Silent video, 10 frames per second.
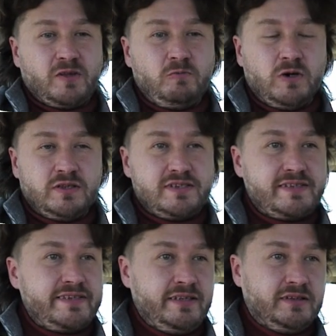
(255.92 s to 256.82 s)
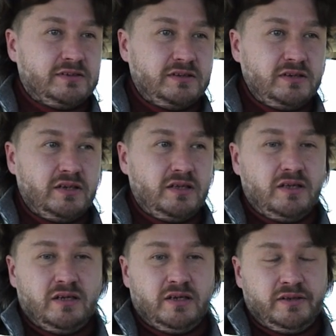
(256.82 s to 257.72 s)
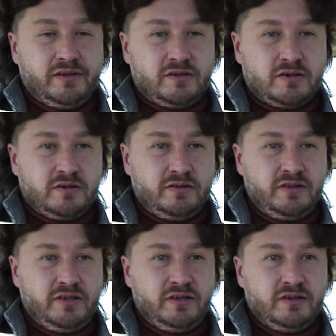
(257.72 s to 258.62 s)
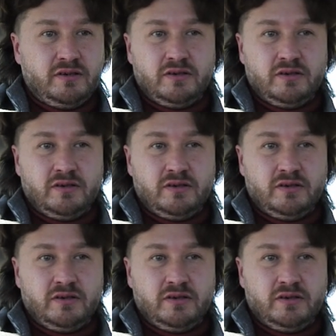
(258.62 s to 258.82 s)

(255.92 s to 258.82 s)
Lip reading: one seal under the